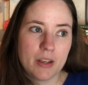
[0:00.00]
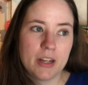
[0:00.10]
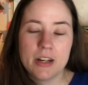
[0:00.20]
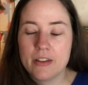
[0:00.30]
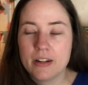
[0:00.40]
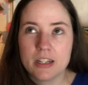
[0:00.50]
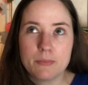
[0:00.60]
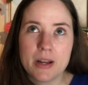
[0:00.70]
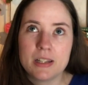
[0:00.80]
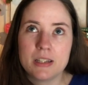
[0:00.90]
Anything that's
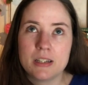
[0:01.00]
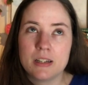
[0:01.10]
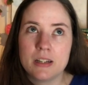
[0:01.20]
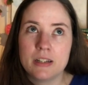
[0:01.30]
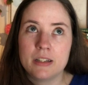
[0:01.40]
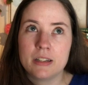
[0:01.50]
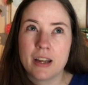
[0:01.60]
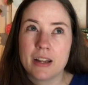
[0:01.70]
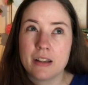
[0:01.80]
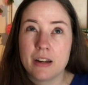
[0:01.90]
based in
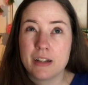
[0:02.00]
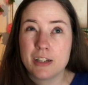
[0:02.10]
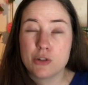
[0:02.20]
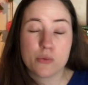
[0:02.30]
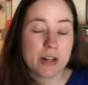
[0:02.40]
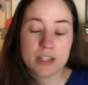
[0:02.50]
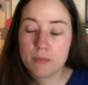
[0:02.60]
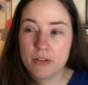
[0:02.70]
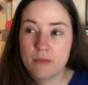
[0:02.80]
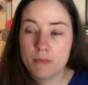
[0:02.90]
like the nineteen twenties and
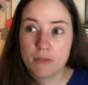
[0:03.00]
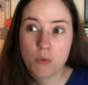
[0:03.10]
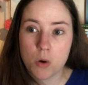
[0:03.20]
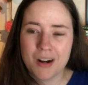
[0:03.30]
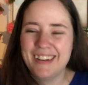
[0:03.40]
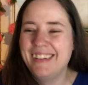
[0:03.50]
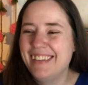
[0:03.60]
be before.